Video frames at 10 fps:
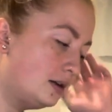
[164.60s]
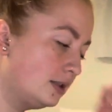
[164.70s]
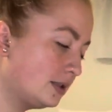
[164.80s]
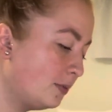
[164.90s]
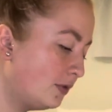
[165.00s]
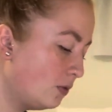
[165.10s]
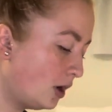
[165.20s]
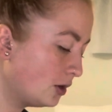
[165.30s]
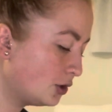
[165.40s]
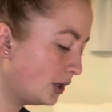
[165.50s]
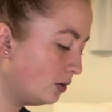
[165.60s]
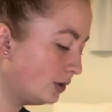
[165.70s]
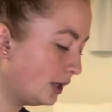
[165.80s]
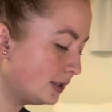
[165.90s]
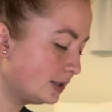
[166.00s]
Some of you are trying to hold
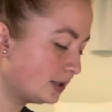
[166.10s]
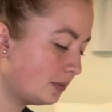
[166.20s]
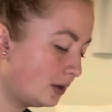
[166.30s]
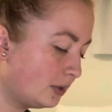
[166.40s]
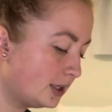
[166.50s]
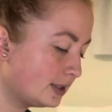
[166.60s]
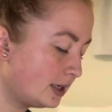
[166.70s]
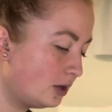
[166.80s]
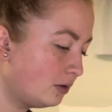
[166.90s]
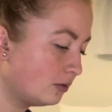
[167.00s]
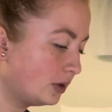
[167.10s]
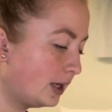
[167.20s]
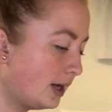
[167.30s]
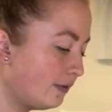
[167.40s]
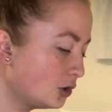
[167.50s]
on to something, but it's like you don't really
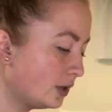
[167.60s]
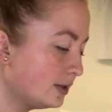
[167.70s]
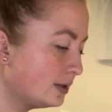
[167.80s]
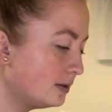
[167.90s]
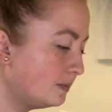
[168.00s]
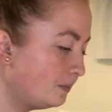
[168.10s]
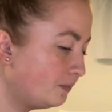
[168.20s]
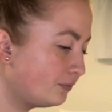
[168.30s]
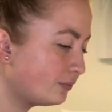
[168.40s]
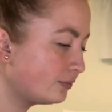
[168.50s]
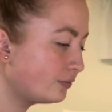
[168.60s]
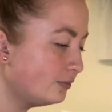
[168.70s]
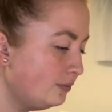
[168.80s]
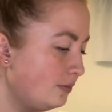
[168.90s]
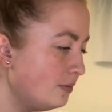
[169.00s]
have a choice.
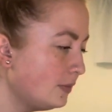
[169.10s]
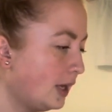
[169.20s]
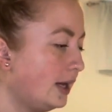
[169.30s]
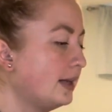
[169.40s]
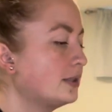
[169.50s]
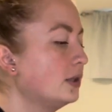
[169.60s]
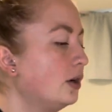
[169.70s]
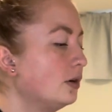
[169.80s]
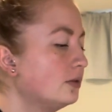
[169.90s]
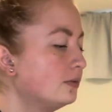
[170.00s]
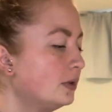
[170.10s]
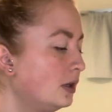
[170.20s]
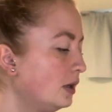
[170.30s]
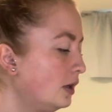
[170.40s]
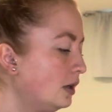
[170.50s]
It has to go.
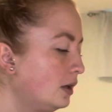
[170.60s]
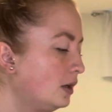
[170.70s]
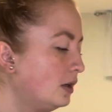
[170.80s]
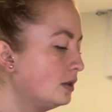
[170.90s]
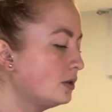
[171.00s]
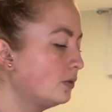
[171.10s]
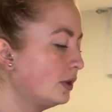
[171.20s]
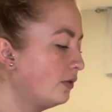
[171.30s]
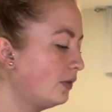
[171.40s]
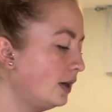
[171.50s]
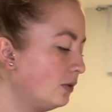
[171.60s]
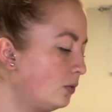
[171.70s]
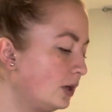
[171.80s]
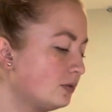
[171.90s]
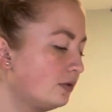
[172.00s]
So with the Five of
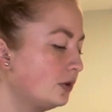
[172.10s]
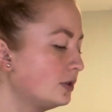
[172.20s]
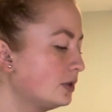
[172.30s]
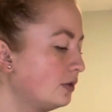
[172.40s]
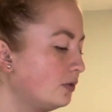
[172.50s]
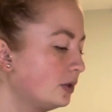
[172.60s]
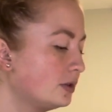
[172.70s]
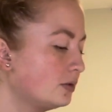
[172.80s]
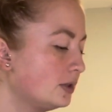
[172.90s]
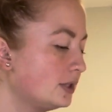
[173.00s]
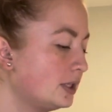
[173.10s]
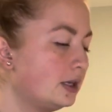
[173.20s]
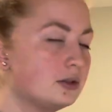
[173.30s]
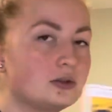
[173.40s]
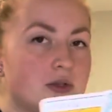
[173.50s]
Wands reversed, the Four of Swords, the
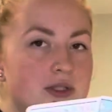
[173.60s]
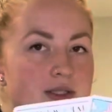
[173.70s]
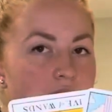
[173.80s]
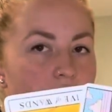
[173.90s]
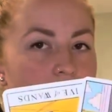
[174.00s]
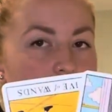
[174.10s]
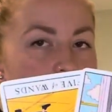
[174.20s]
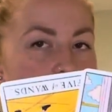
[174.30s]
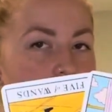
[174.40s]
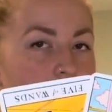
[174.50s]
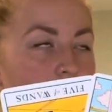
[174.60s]
King of Swords, it's like you've cut yourself